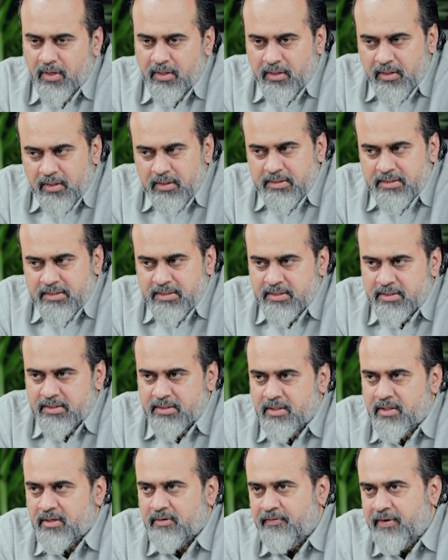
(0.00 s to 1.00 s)
It is
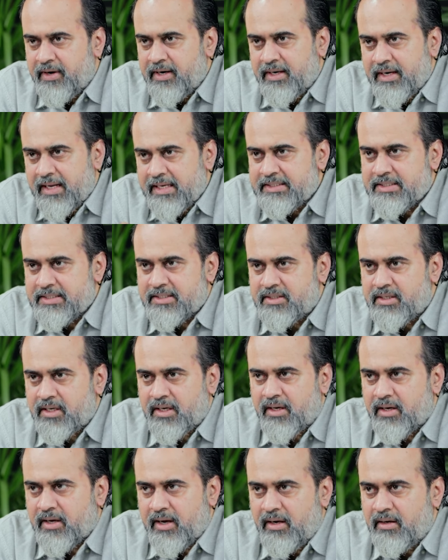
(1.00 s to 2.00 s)
the
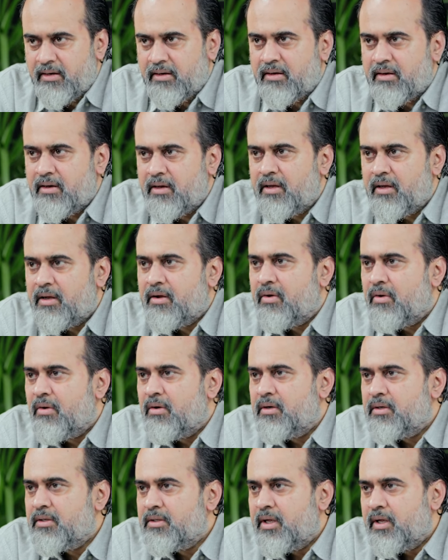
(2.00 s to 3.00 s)
fantastic entity
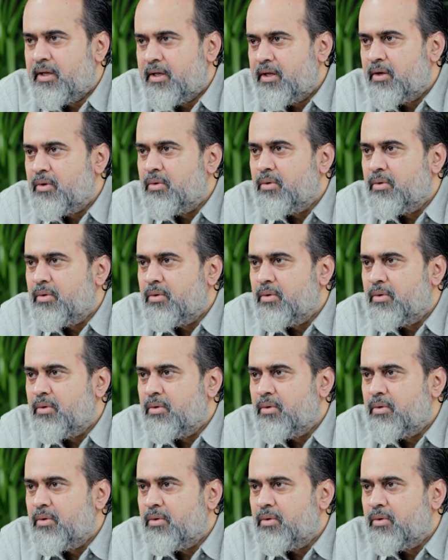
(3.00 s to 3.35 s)
called the